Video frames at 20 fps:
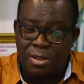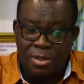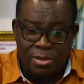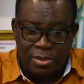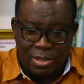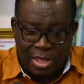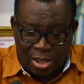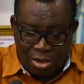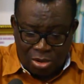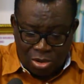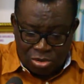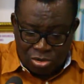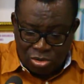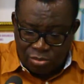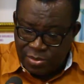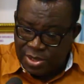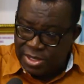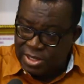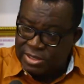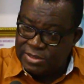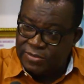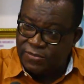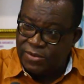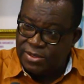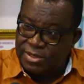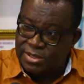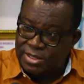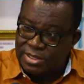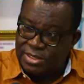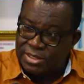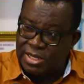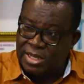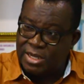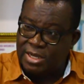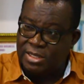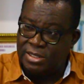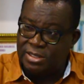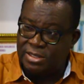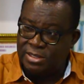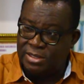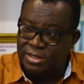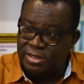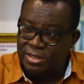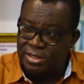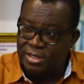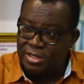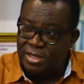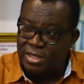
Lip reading: The economy is facing challenges.